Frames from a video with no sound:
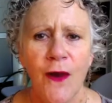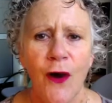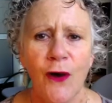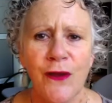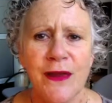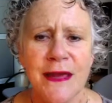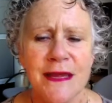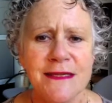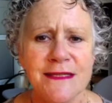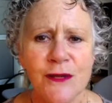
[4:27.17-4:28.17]
Okay,
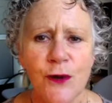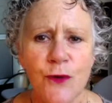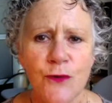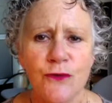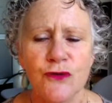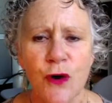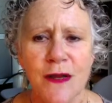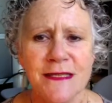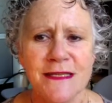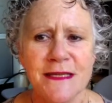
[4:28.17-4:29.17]
so try
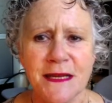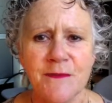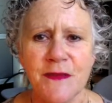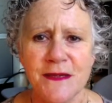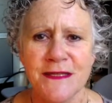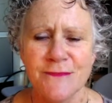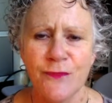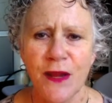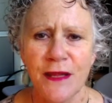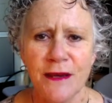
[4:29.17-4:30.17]
and set up these
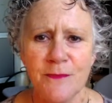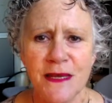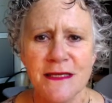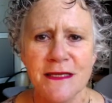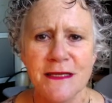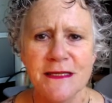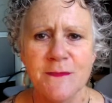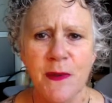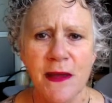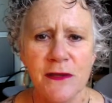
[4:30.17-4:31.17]
regular meetings
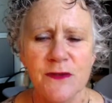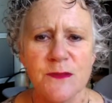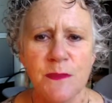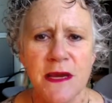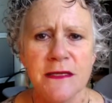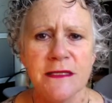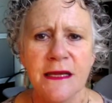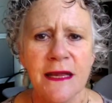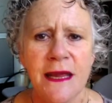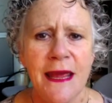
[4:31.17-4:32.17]
about your
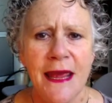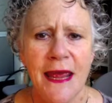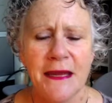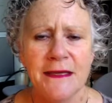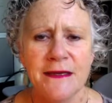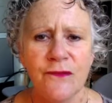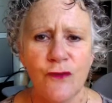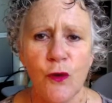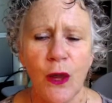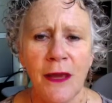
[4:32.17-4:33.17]
spending, and if
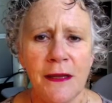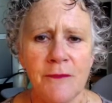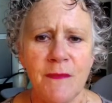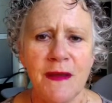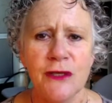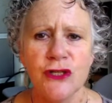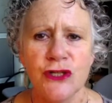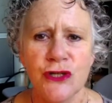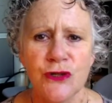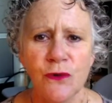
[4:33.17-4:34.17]
you can't manage
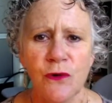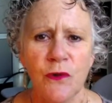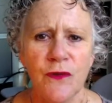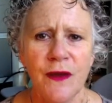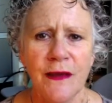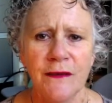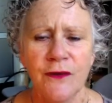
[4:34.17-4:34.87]
to do it without,